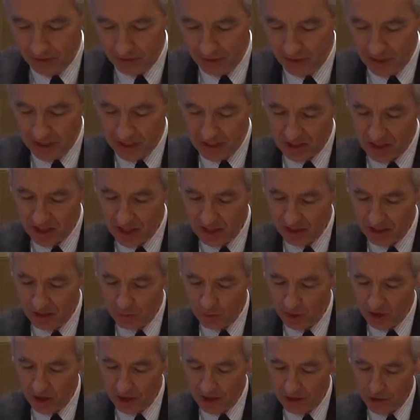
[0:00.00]
To the extent
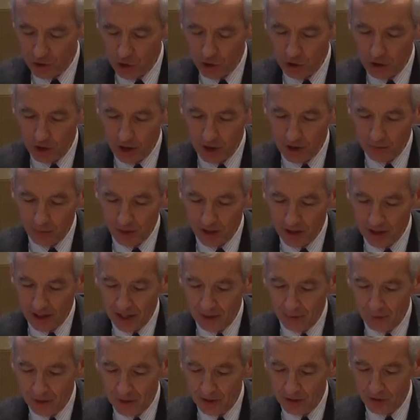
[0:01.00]
that Americans talk about
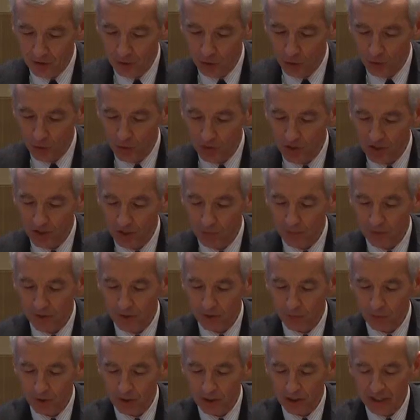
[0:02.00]
having to do
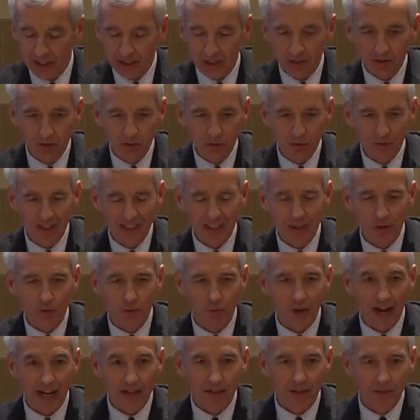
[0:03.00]
something related to the
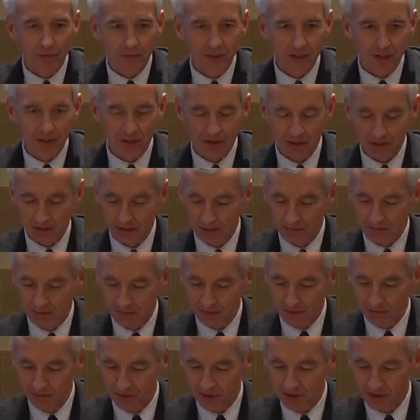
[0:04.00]
attractiveness
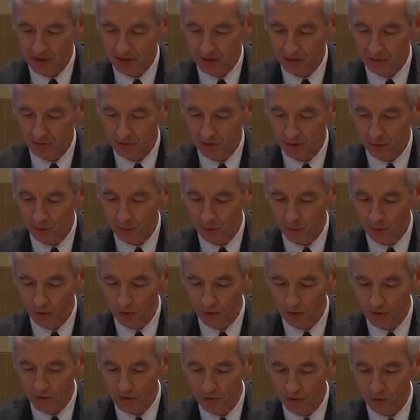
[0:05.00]
of this country to
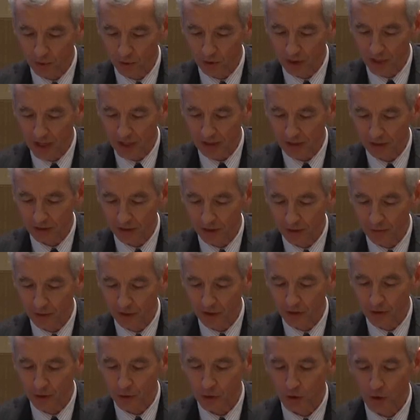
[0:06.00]
foreigners who would like to live
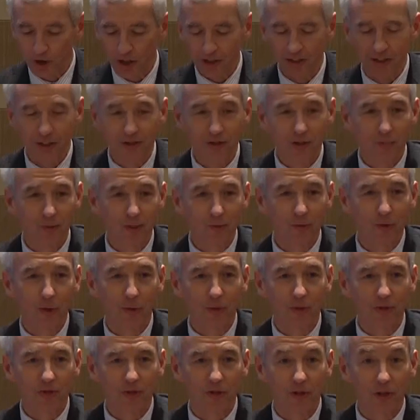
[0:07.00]
here, the talk tends to be
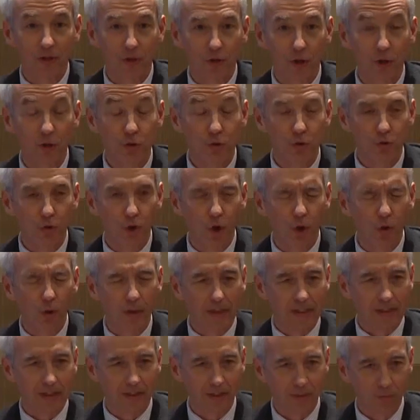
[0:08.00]
focused on
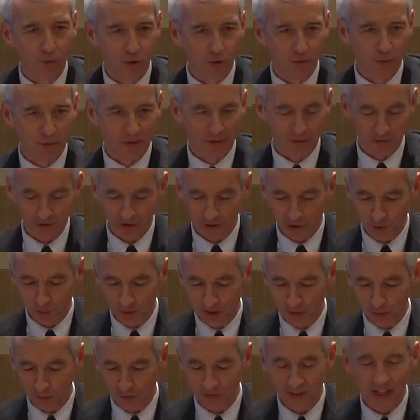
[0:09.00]
controlling the movement of
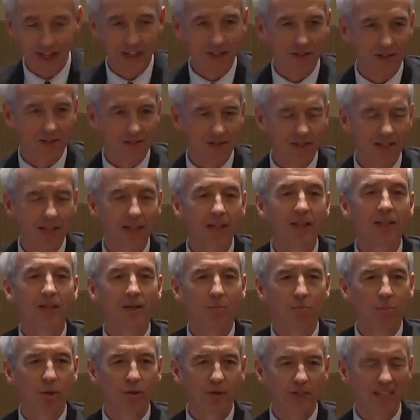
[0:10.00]
such people, that is to say,
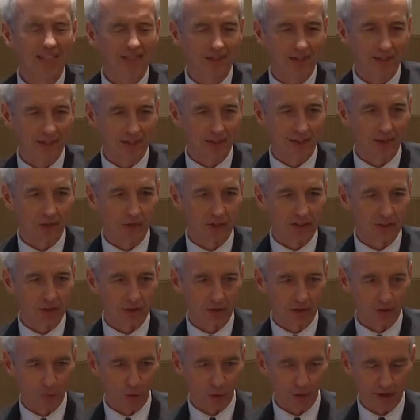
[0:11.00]
policing
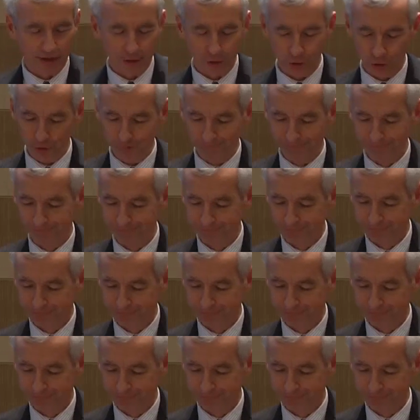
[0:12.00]
illegal immigration.